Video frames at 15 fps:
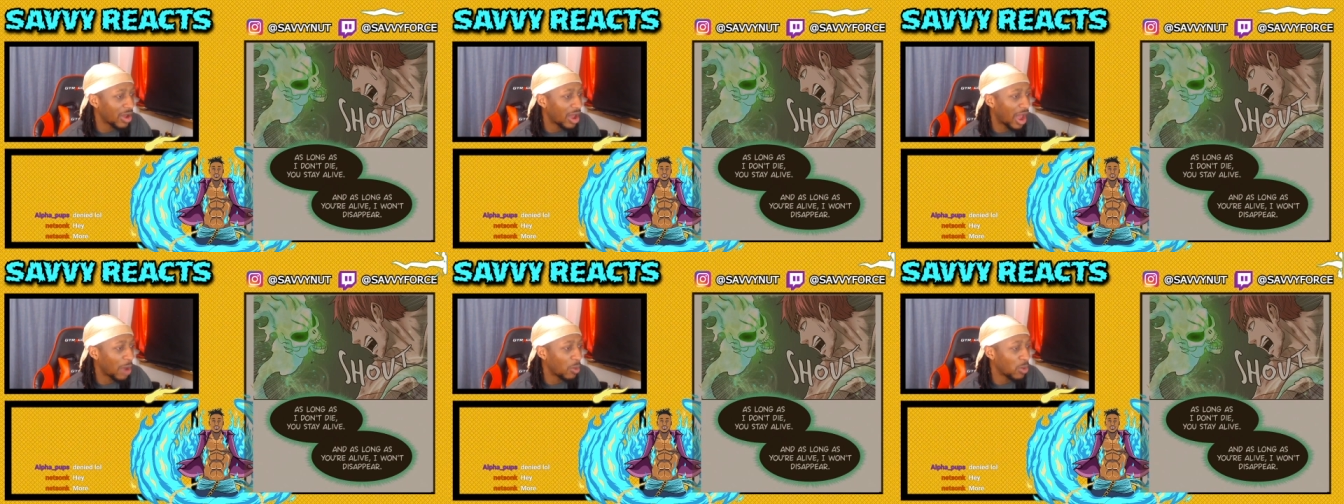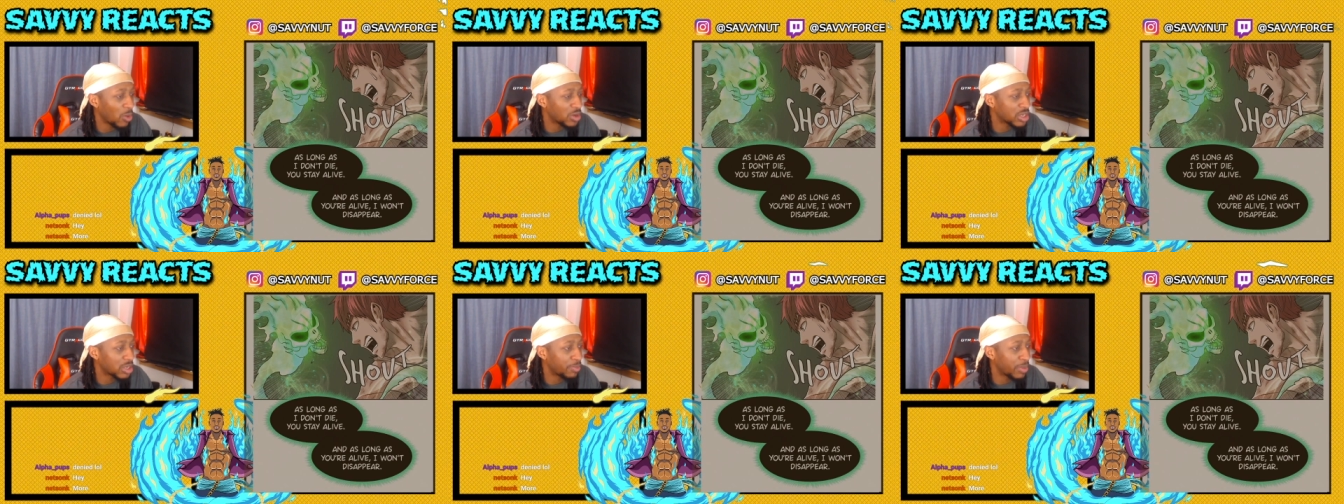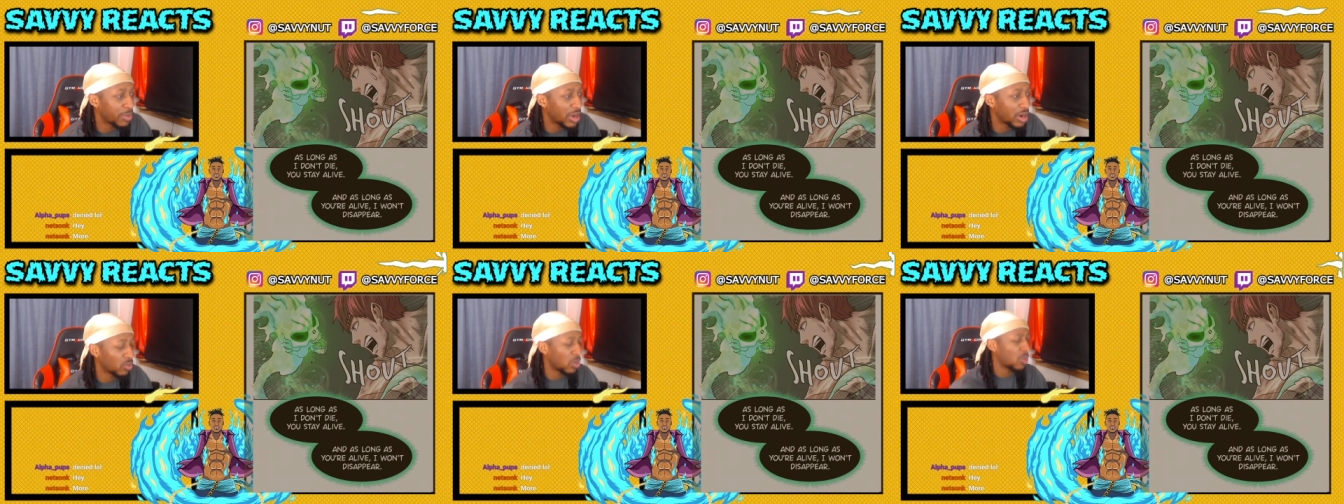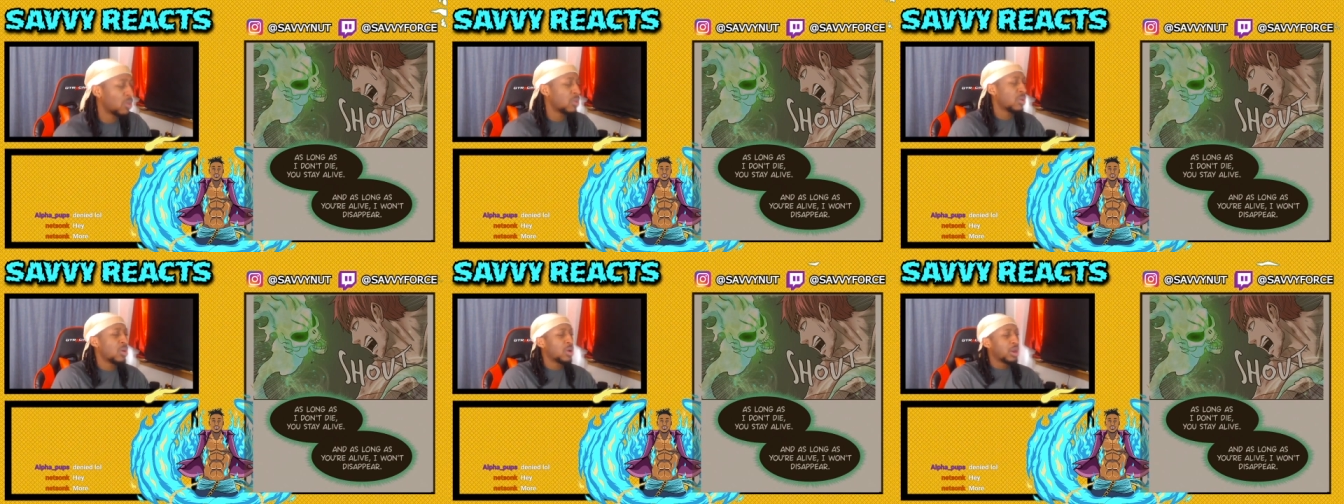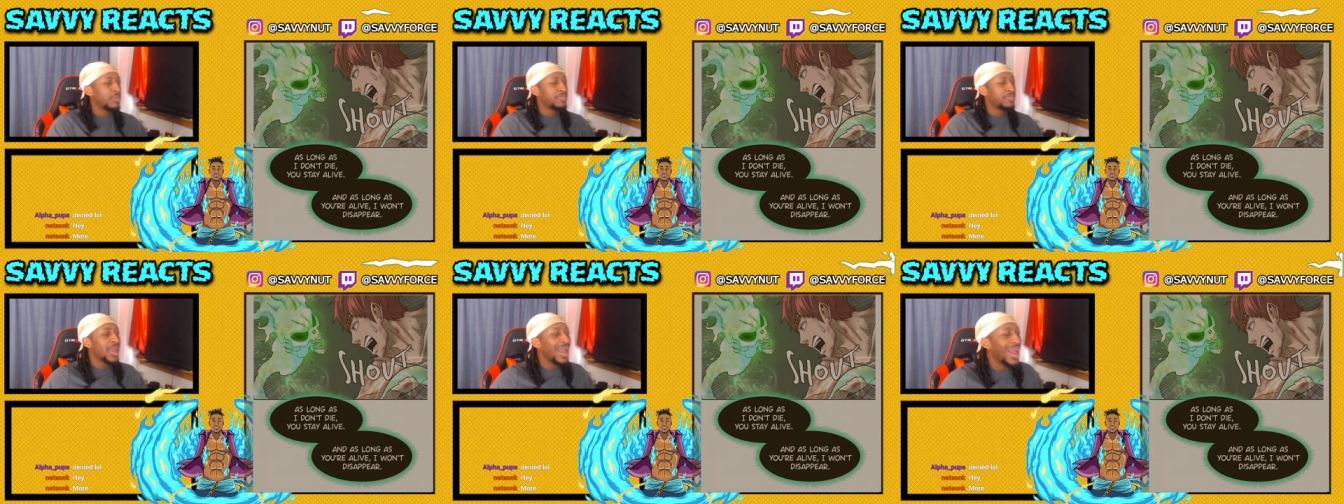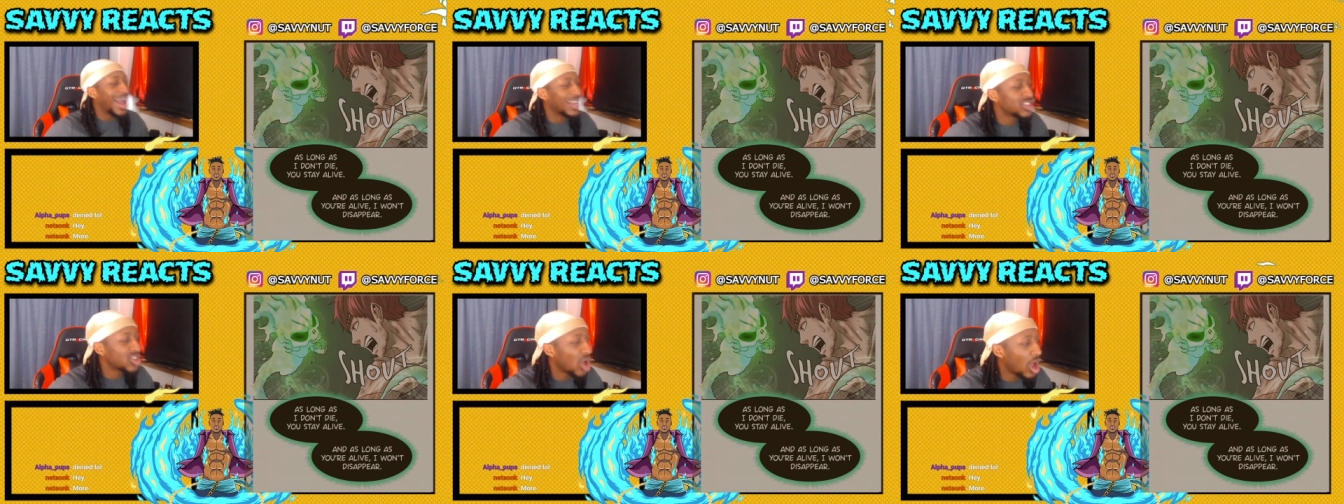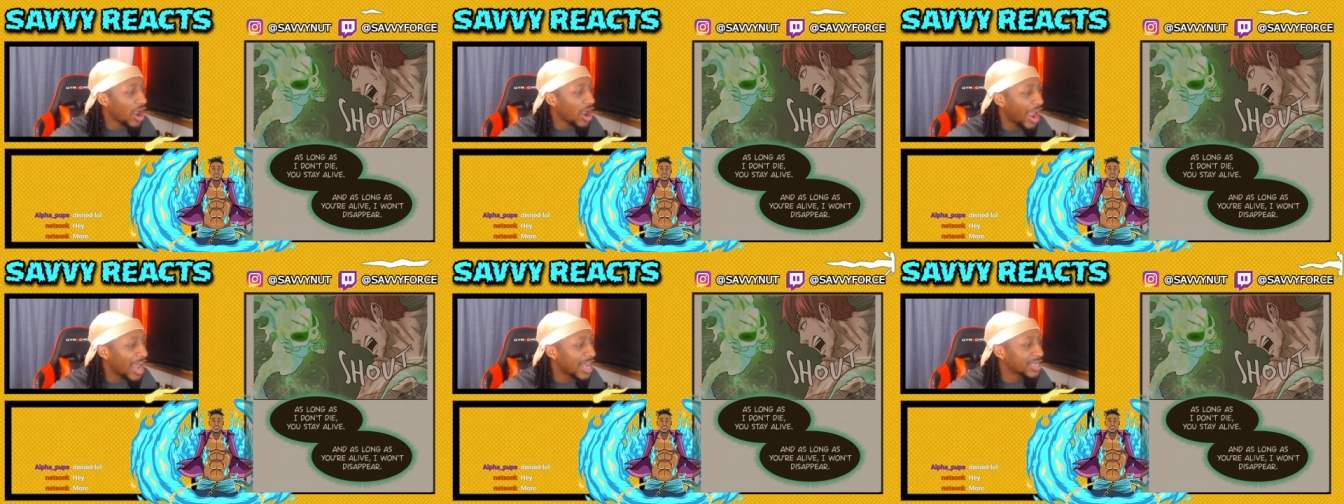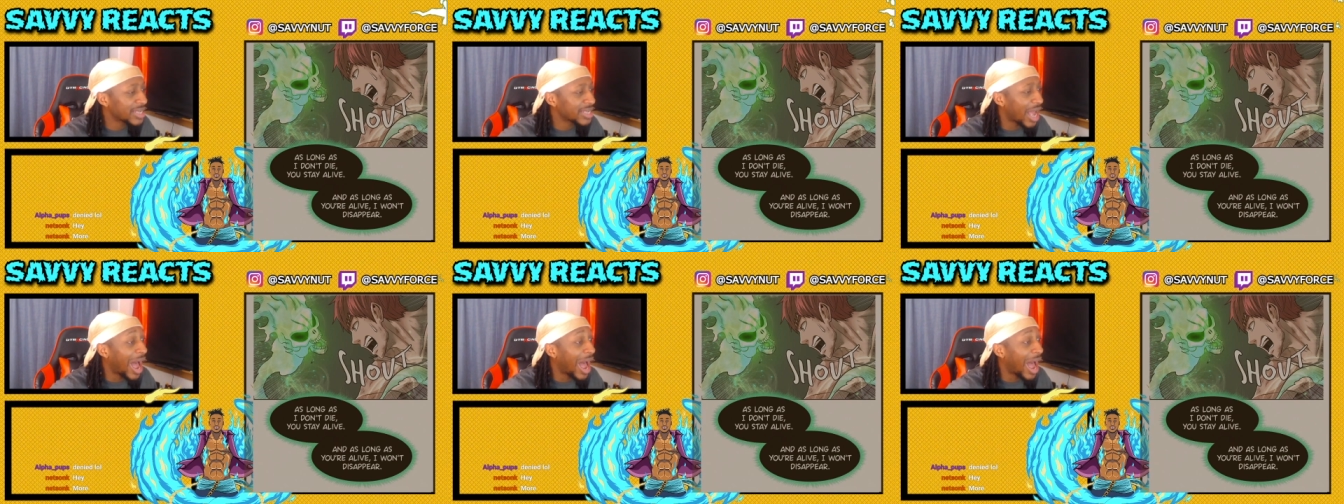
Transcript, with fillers: I won't disappear. Whoa, whoa, hold up. As long as